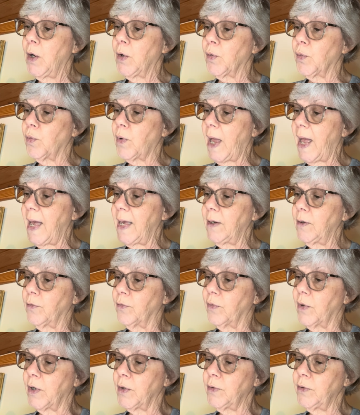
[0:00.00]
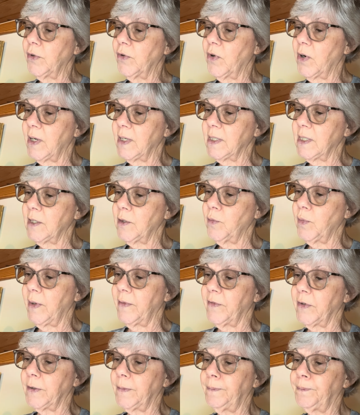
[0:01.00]
Rat rowed across the
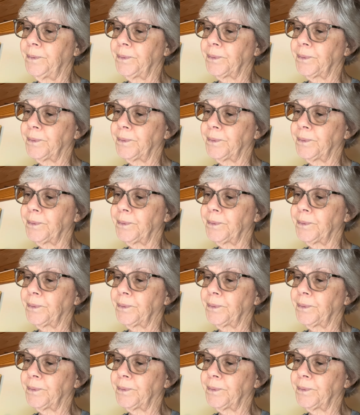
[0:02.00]
river